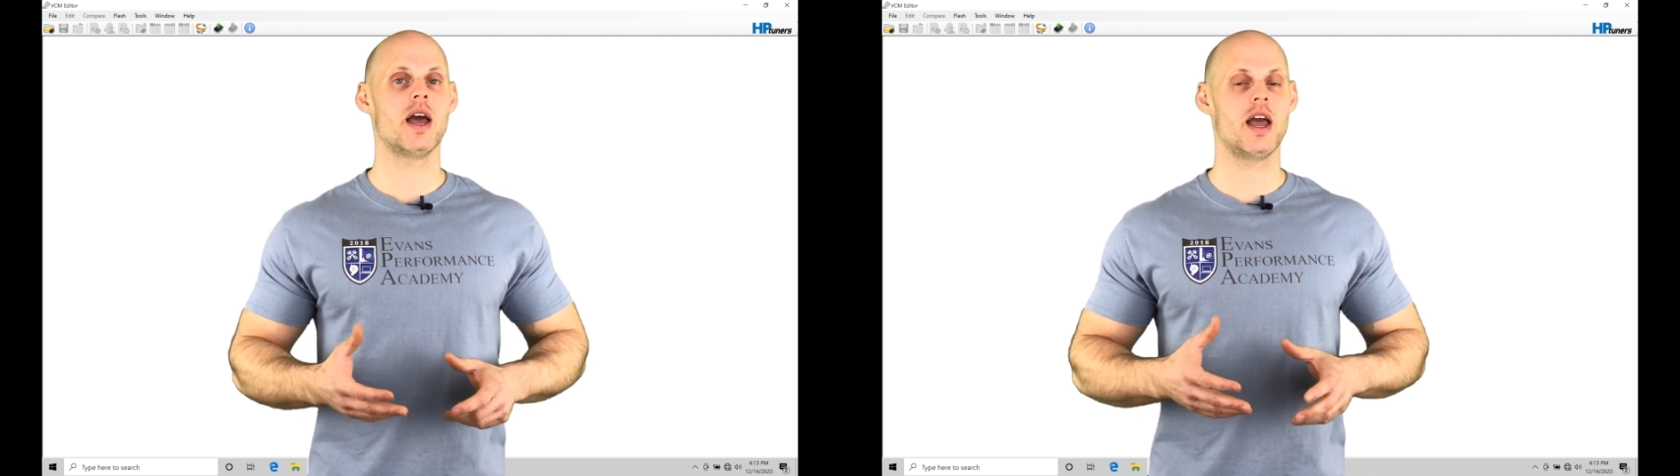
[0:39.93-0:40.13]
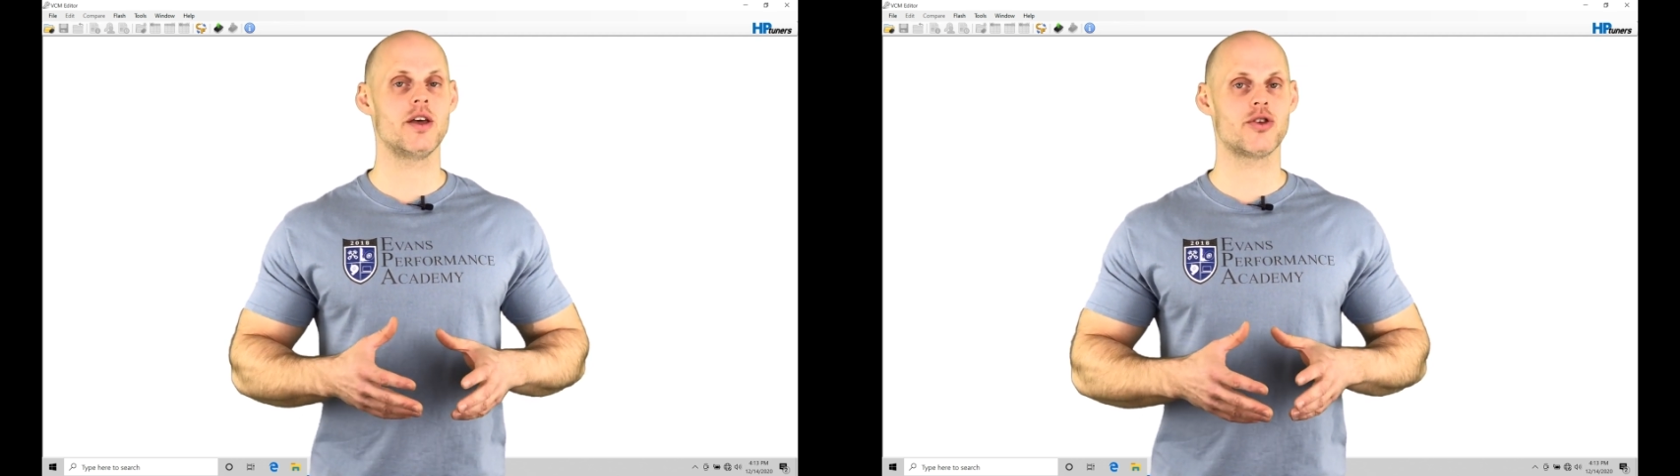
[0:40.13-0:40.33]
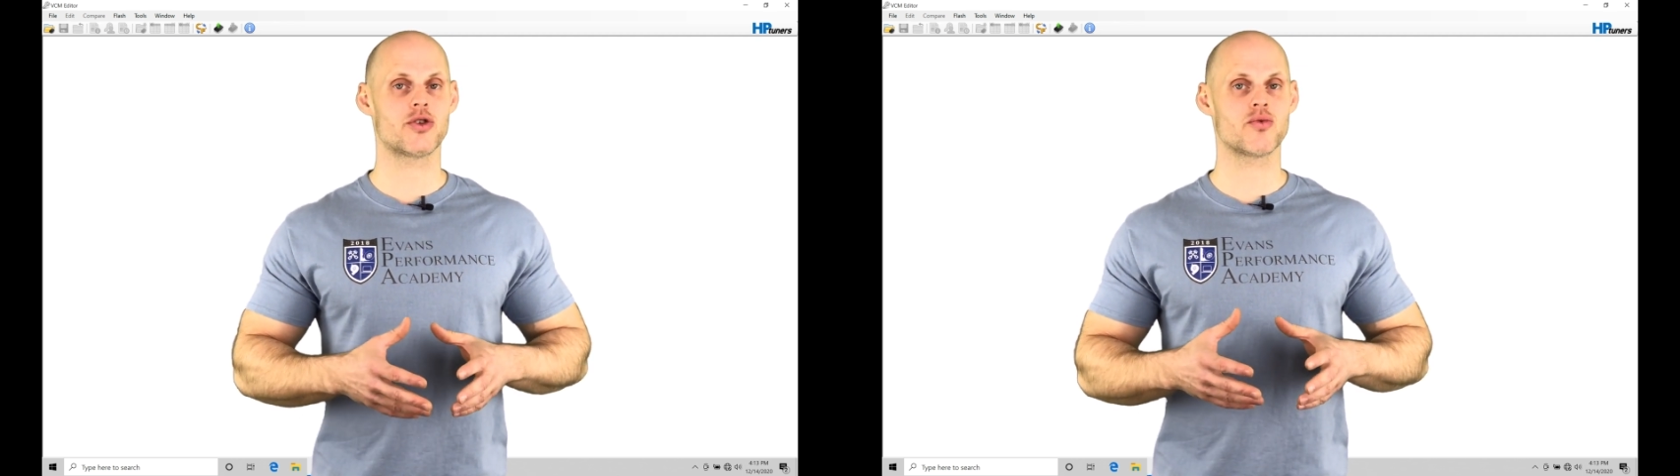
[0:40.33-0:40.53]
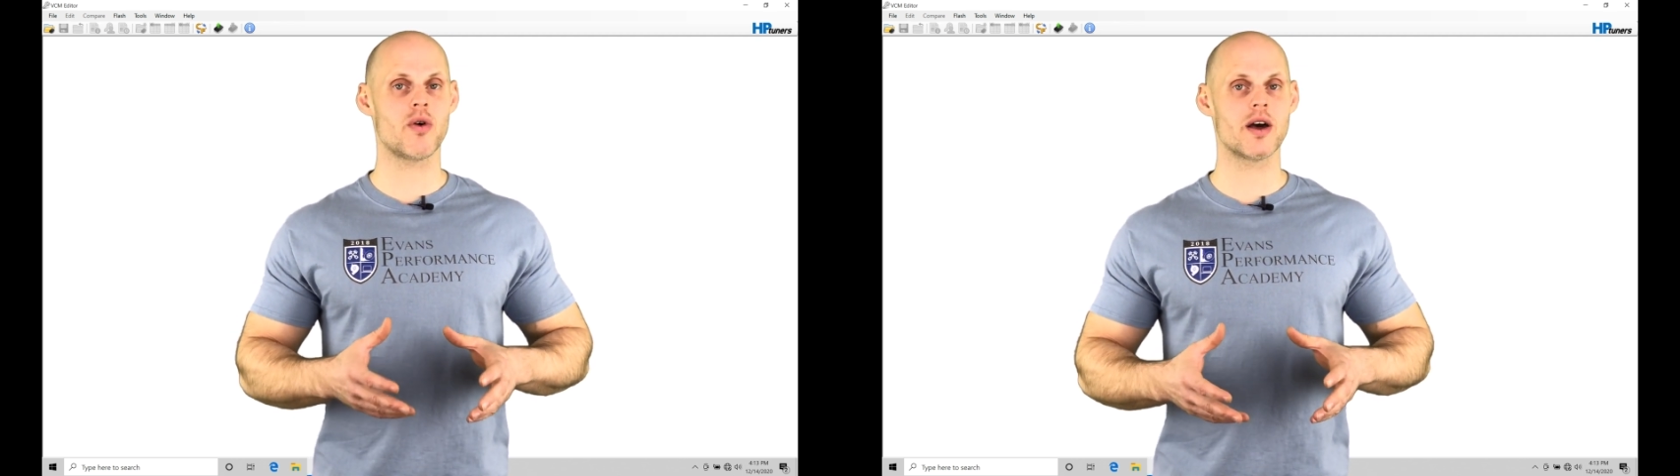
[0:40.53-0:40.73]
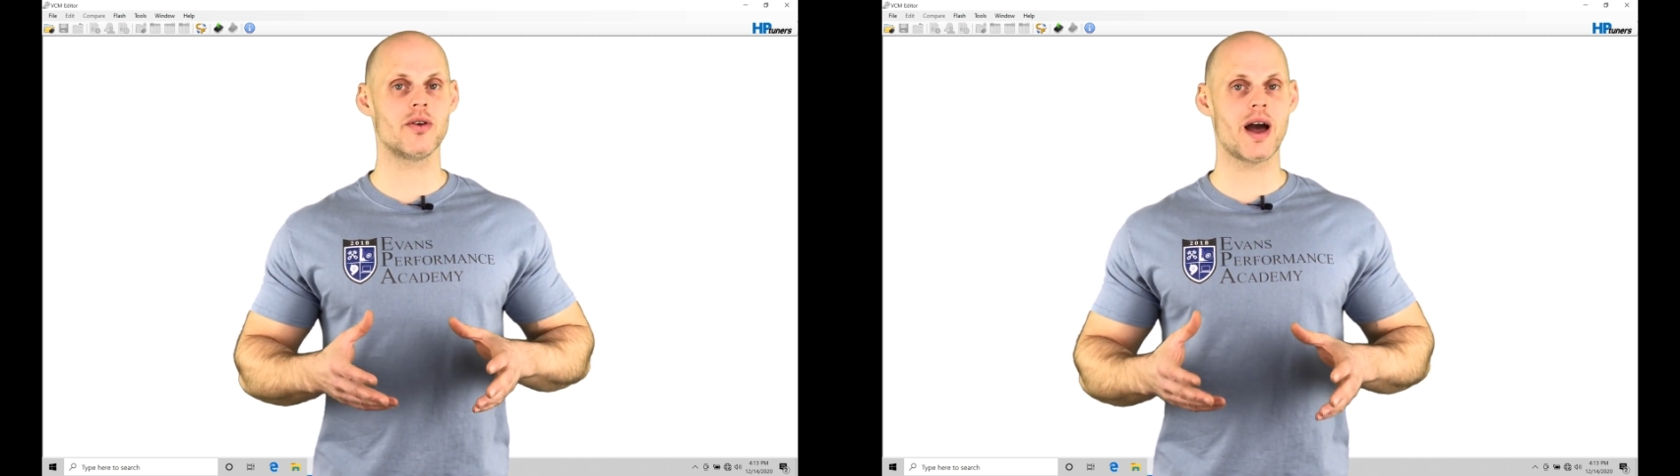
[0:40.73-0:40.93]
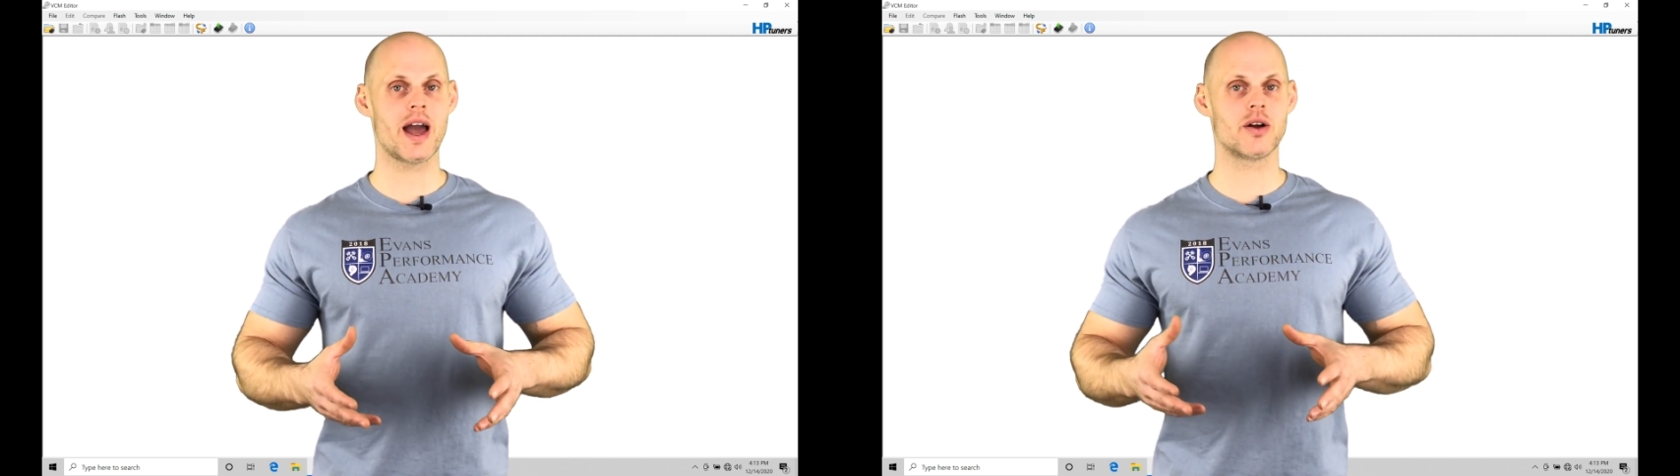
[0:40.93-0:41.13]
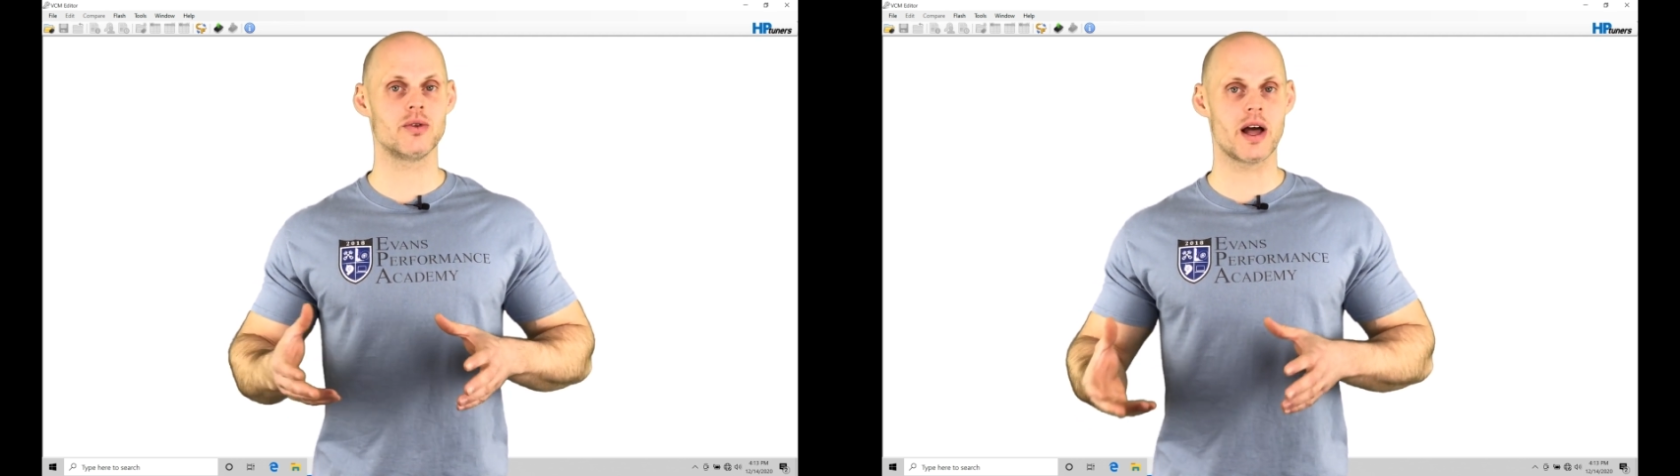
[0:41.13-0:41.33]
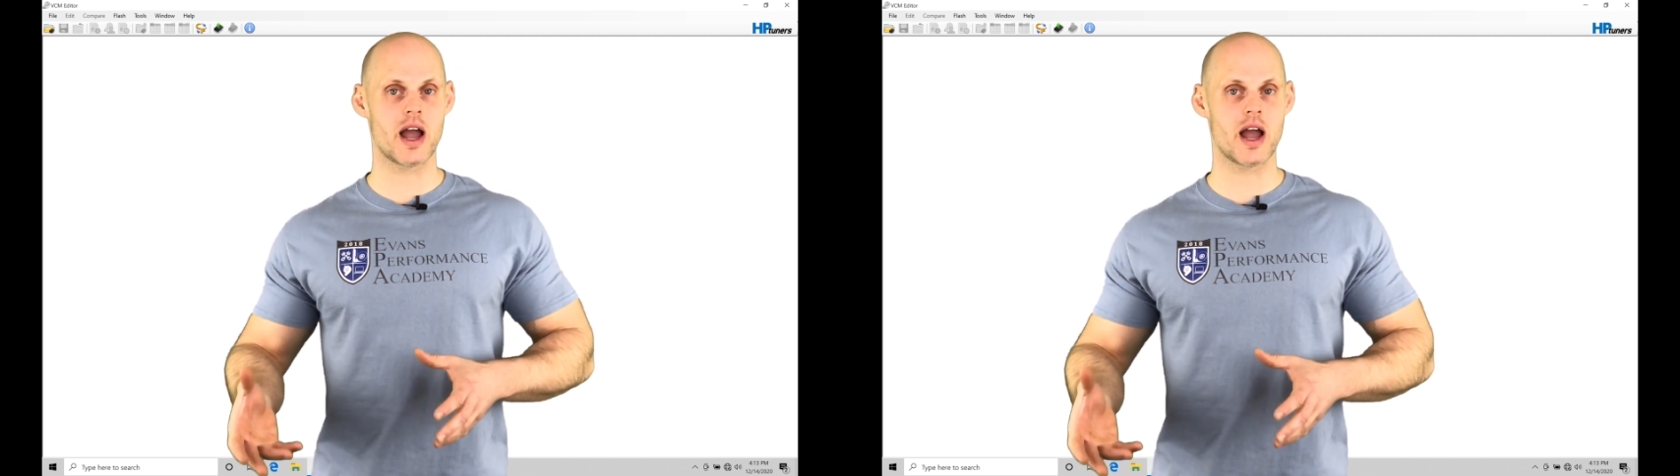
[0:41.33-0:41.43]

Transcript: a throttle angle